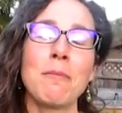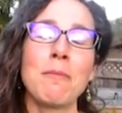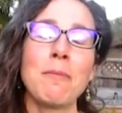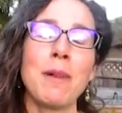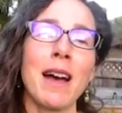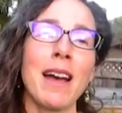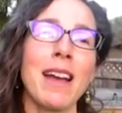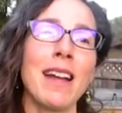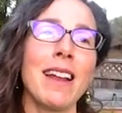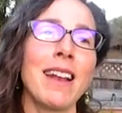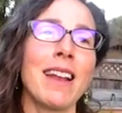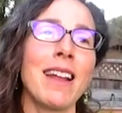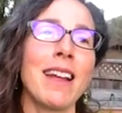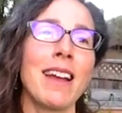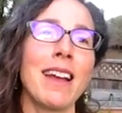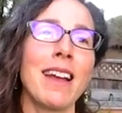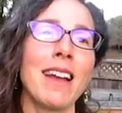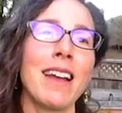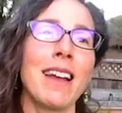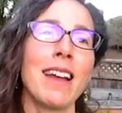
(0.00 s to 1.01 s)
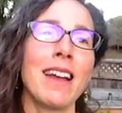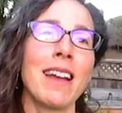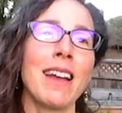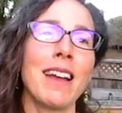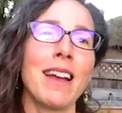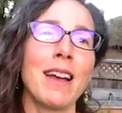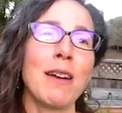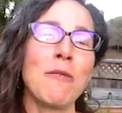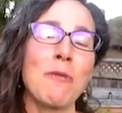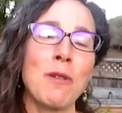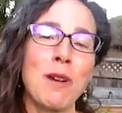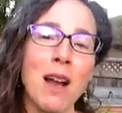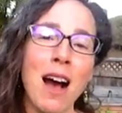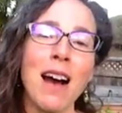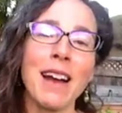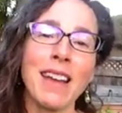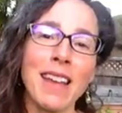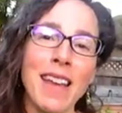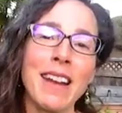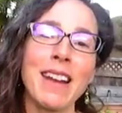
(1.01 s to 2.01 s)
But we're
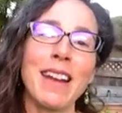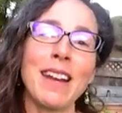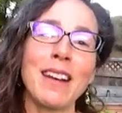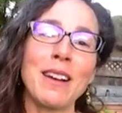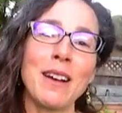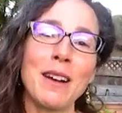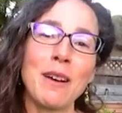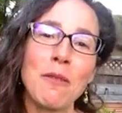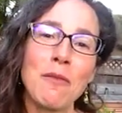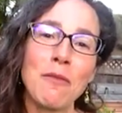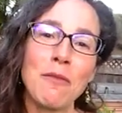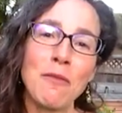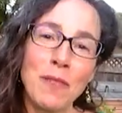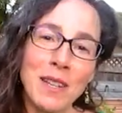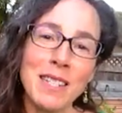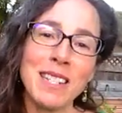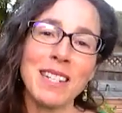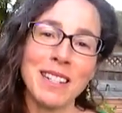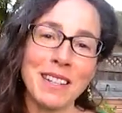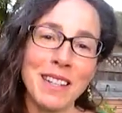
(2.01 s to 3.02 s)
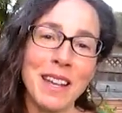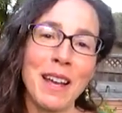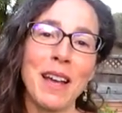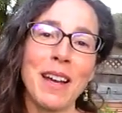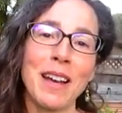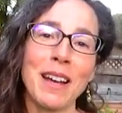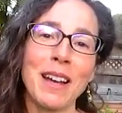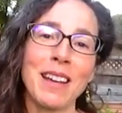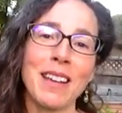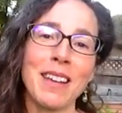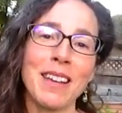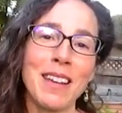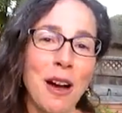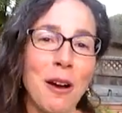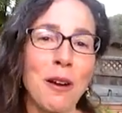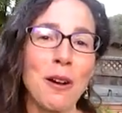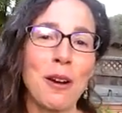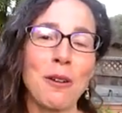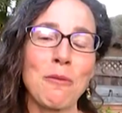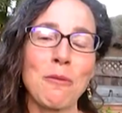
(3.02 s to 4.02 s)
not getting physically
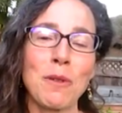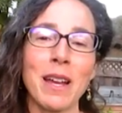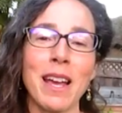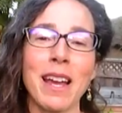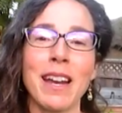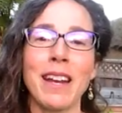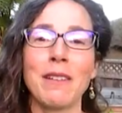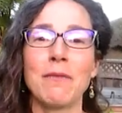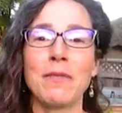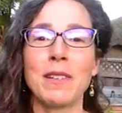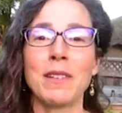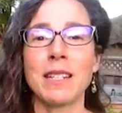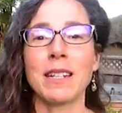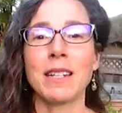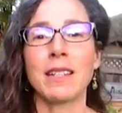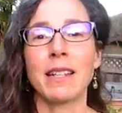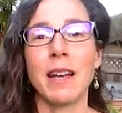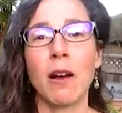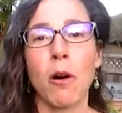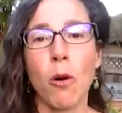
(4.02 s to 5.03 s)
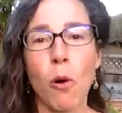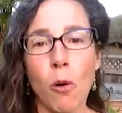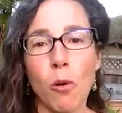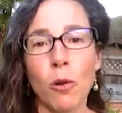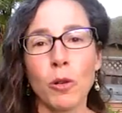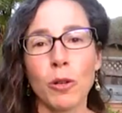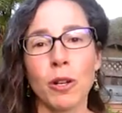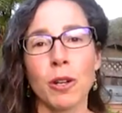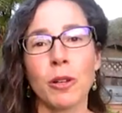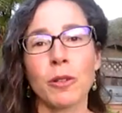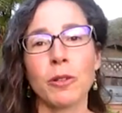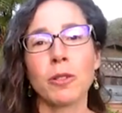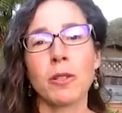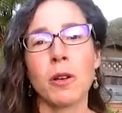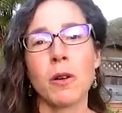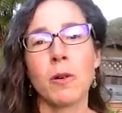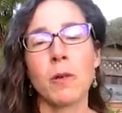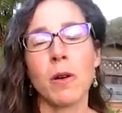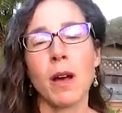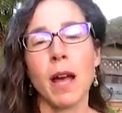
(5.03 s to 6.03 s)
younger, we're getting physically older.
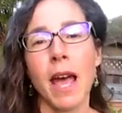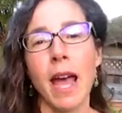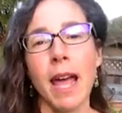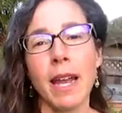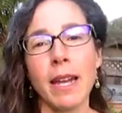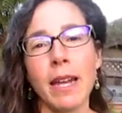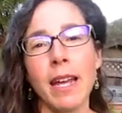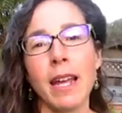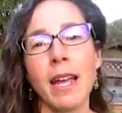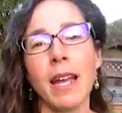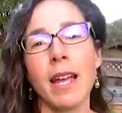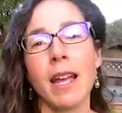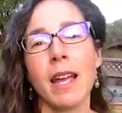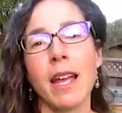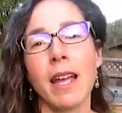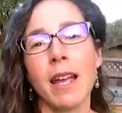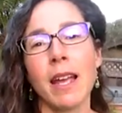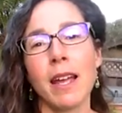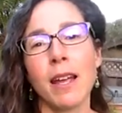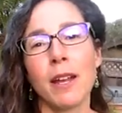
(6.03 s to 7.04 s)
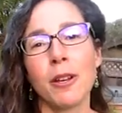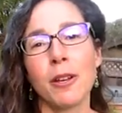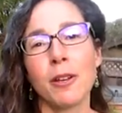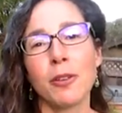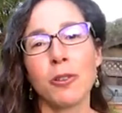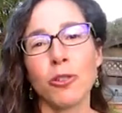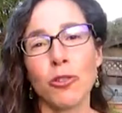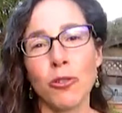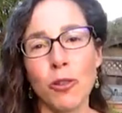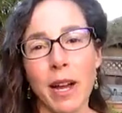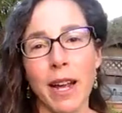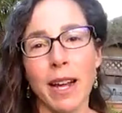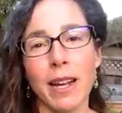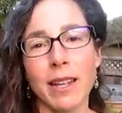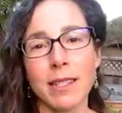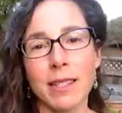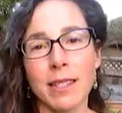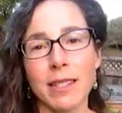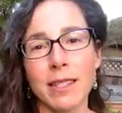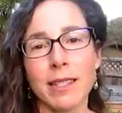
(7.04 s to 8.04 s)
So any
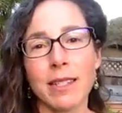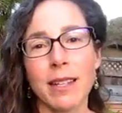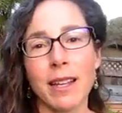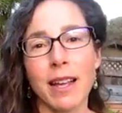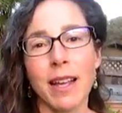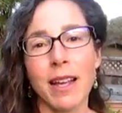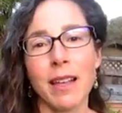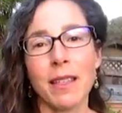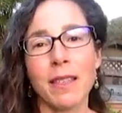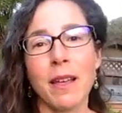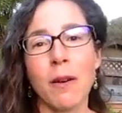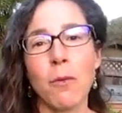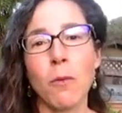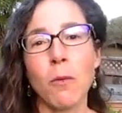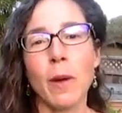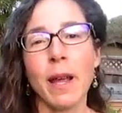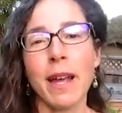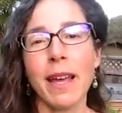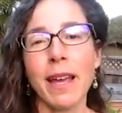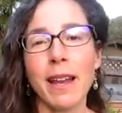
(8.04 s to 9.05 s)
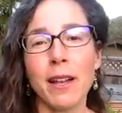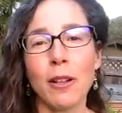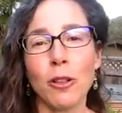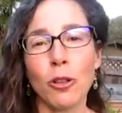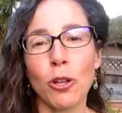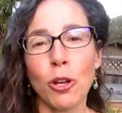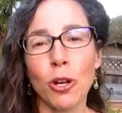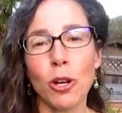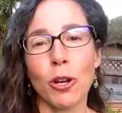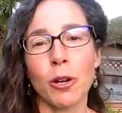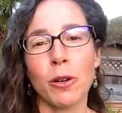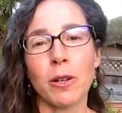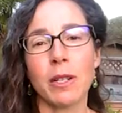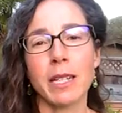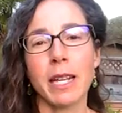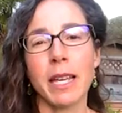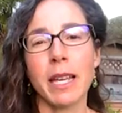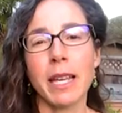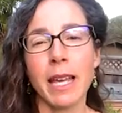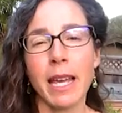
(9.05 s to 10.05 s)
tricks that we can learn
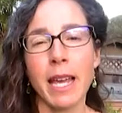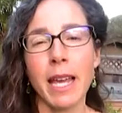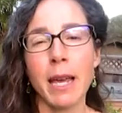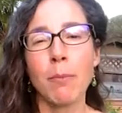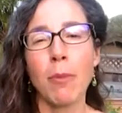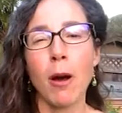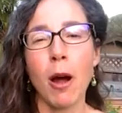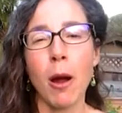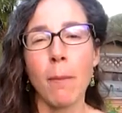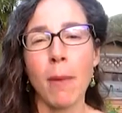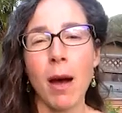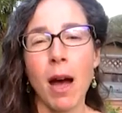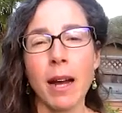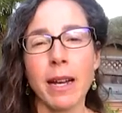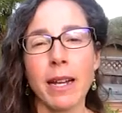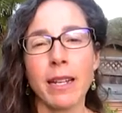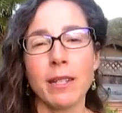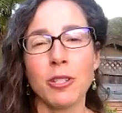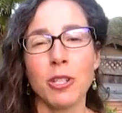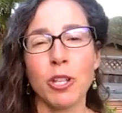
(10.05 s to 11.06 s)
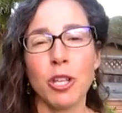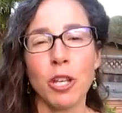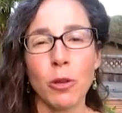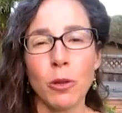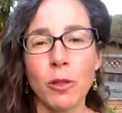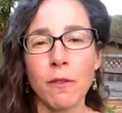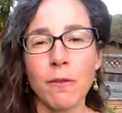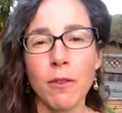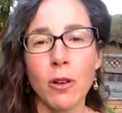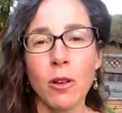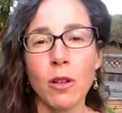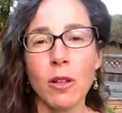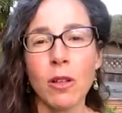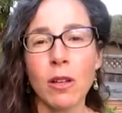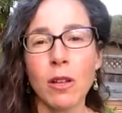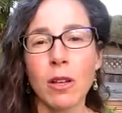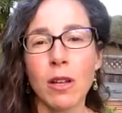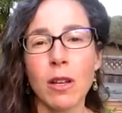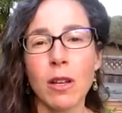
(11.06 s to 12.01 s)
to keep our bodies youthful,